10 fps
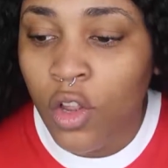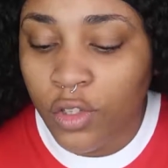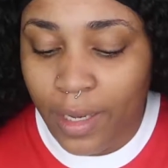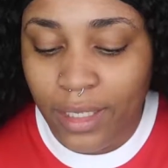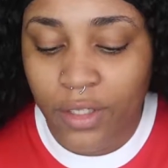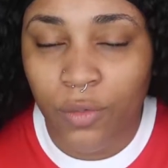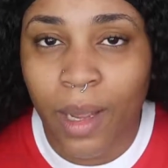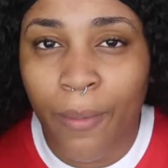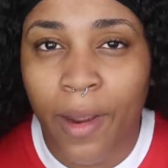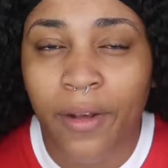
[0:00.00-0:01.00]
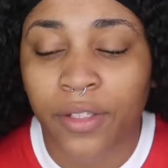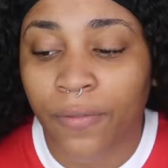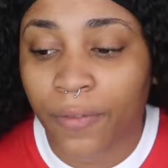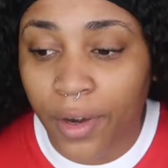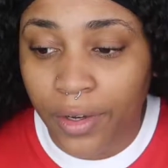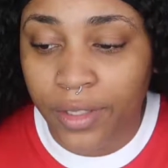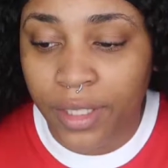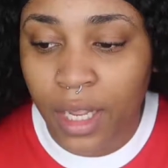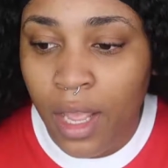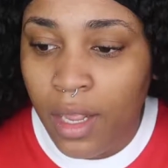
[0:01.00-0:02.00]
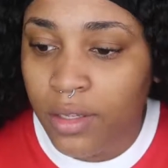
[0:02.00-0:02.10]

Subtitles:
So I like to do my brows first,